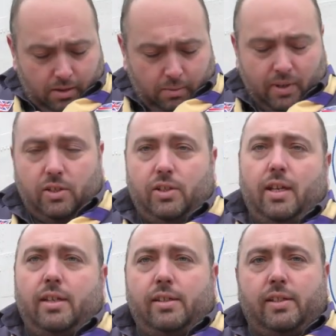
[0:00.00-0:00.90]
Which
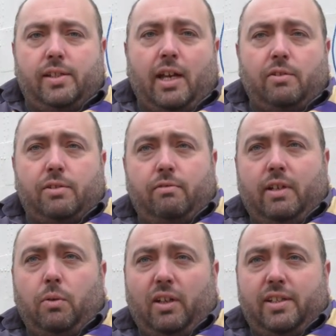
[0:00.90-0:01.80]
is a Scouts for
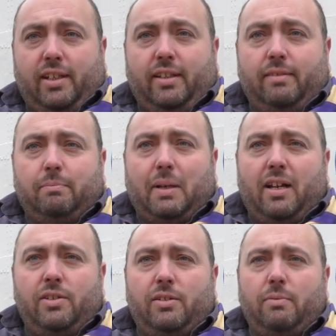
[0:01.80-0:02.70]
Equality
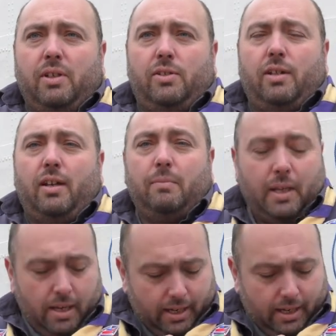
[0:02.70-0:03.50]
badge, which um,